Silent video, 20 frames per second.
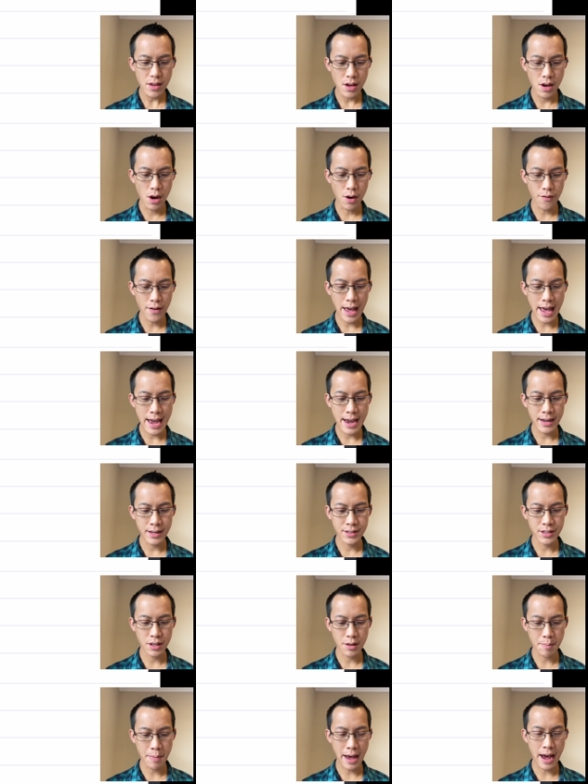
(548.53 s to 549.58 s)
of a
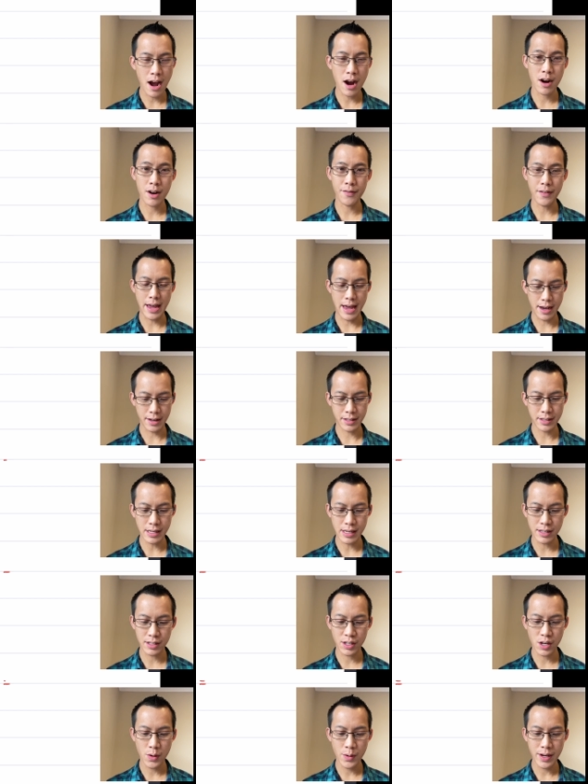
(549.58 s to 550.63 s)
to the power of x
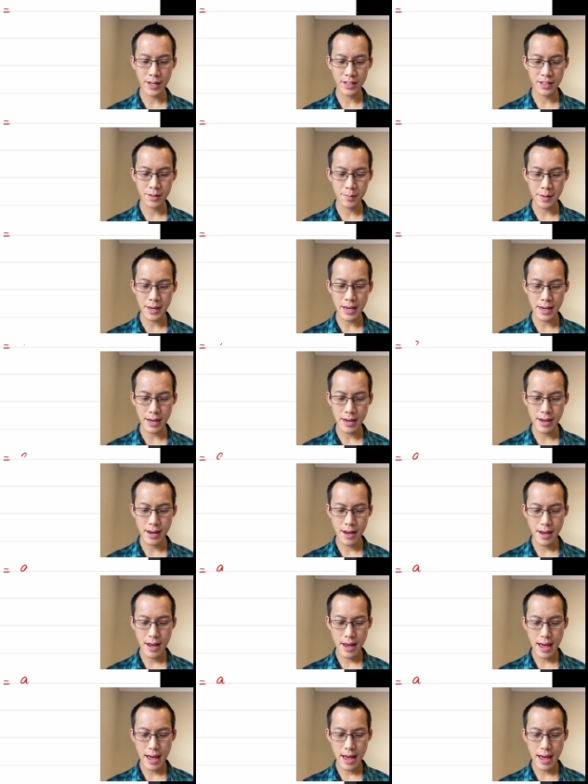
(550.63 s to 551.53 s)
is going to be